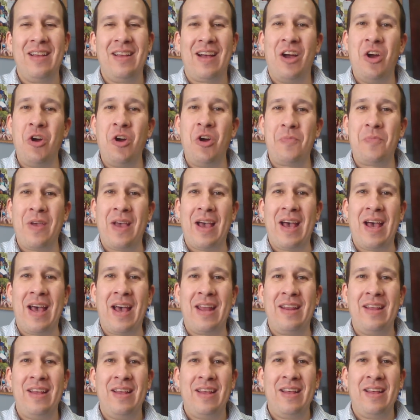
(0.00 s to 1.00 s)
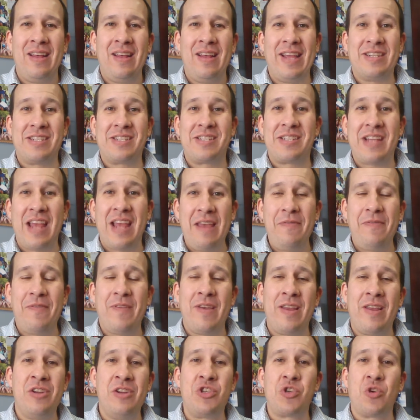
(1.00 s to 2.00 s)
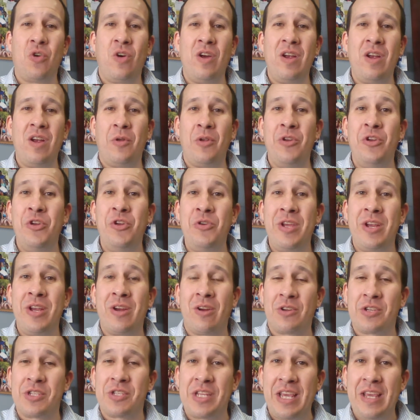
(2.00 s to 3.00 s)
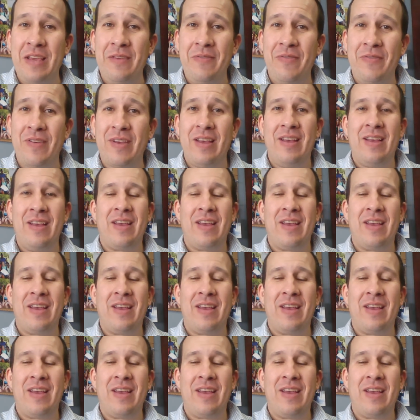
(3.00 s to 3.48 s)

I hope you had a safe and enjoyable New Year's Eve,